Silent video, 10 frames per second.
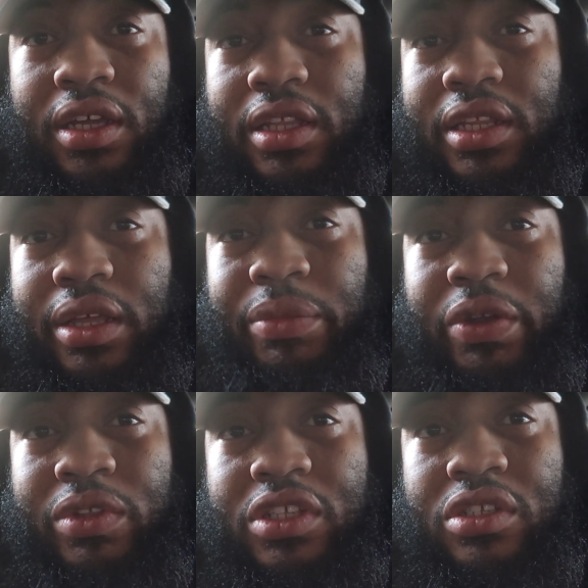and then
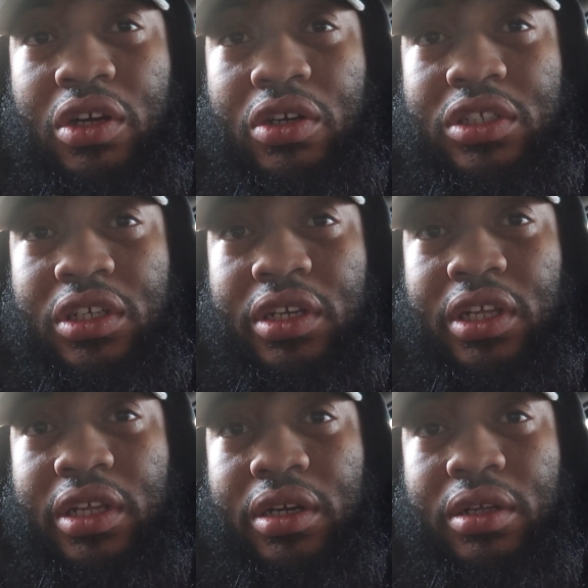meet with the surgeon
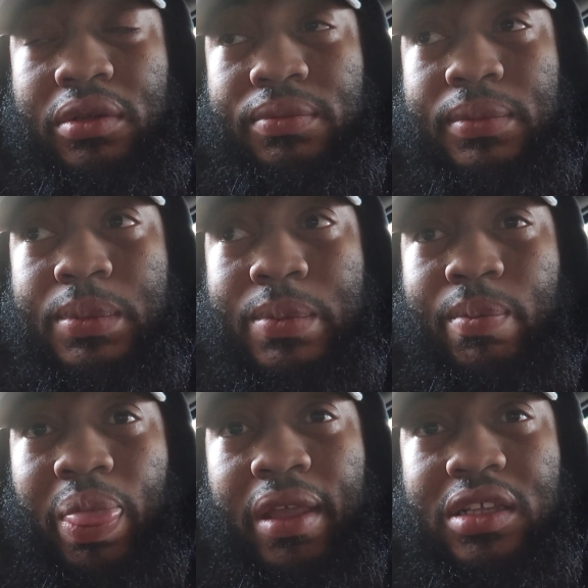and
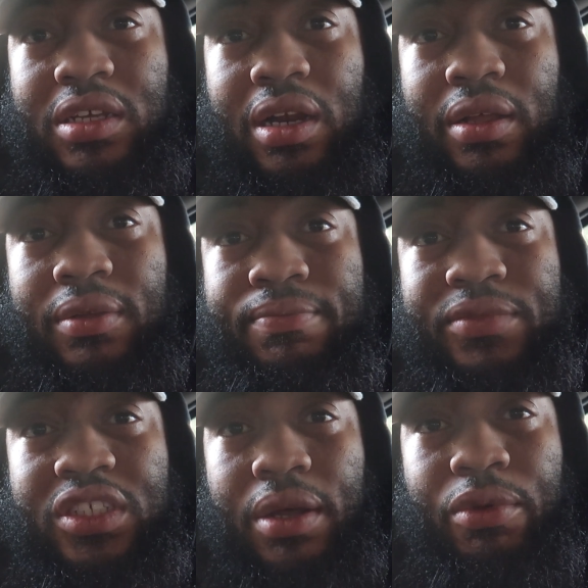um, he's gonna
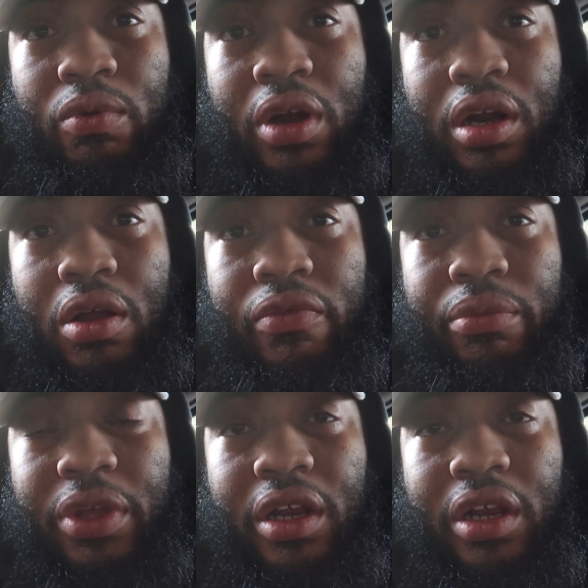tell me where I go from